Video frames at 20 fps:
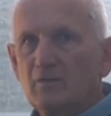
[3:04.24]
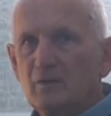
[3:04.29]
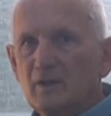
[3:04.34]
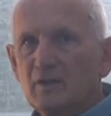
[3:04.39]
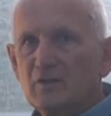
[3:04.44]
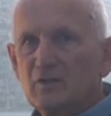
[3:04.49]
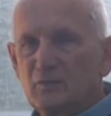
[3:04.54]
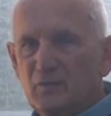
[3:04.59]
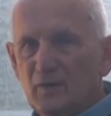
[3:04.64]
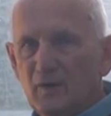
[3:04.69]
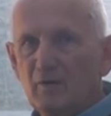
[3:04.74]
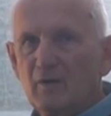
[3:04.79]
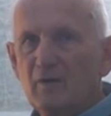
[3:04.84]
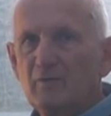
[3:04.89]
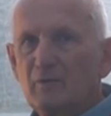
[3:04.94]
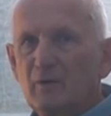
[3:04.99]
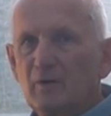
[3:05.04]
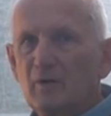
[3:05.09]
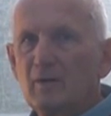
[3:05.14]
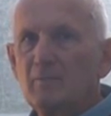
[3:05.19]
it's very,
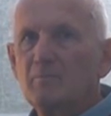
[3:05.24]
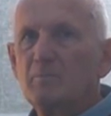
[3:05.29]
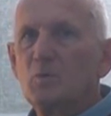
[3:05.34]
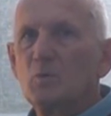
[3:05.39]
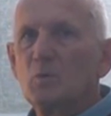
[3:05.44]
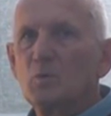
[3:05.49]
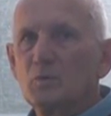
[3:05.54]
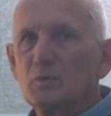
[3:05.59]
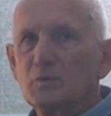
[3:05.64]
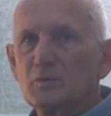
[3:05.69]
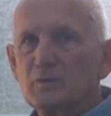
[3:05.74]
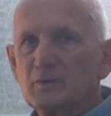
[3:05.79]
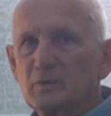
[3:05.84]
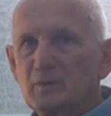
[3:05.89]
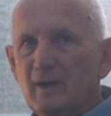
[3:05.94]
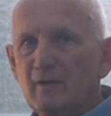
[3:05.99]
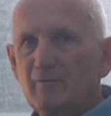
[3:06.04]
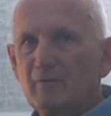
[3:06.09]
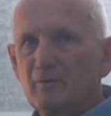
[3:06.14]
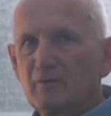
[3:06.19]
very important to
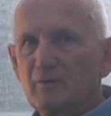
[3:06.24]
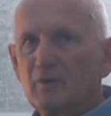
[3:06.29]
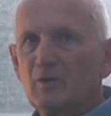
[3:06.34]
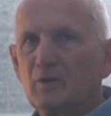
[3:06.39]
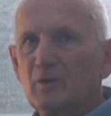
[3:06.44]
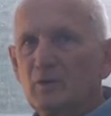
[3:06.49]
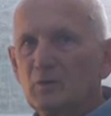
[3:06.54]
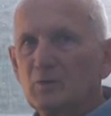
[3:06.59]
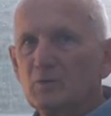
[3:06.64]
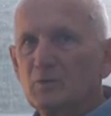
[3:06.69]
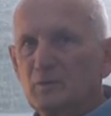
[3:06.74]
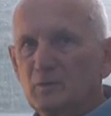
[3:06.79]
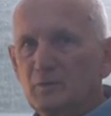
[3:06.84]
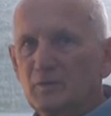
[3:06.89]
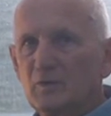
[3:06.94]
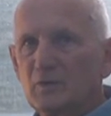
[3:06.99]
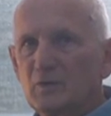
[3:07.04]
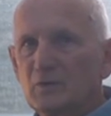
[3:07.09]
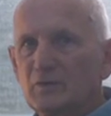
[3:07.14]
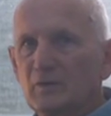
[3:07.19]
have a very good
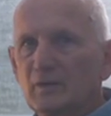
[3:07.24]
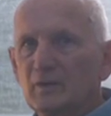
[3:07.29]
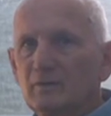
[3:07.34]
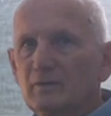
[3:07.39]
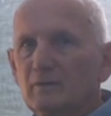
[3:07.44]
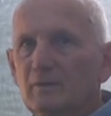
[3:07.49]
diffuser.